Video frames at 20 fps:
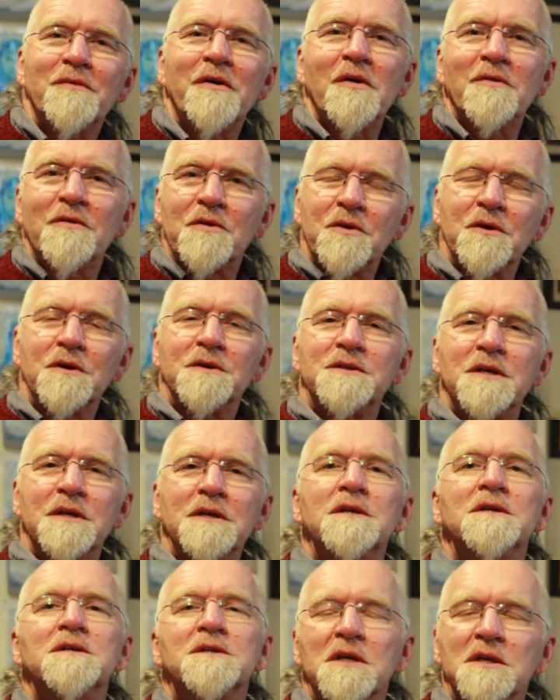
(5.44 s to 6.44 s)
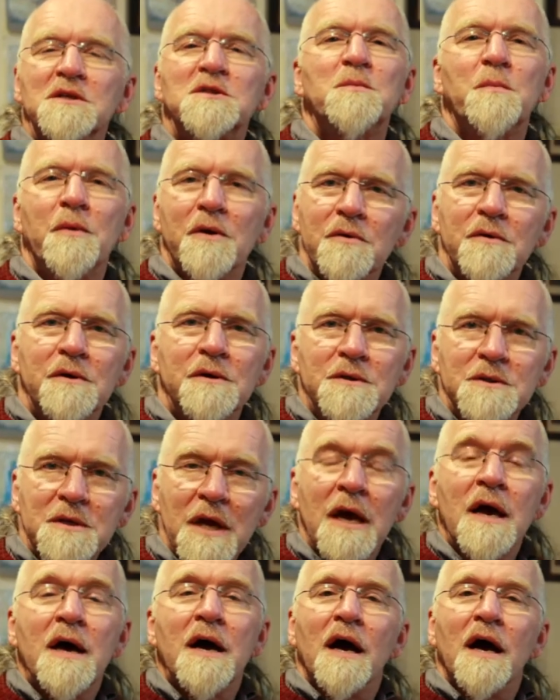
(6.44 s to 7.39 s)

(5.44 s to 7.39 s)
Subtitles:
with over 30 years experience,